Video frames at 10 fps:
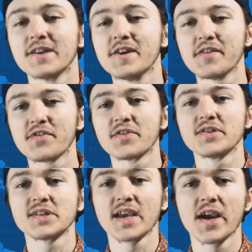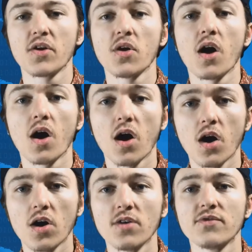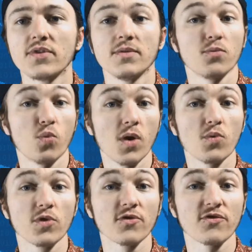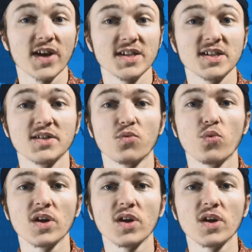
Given the scale of what we're facing,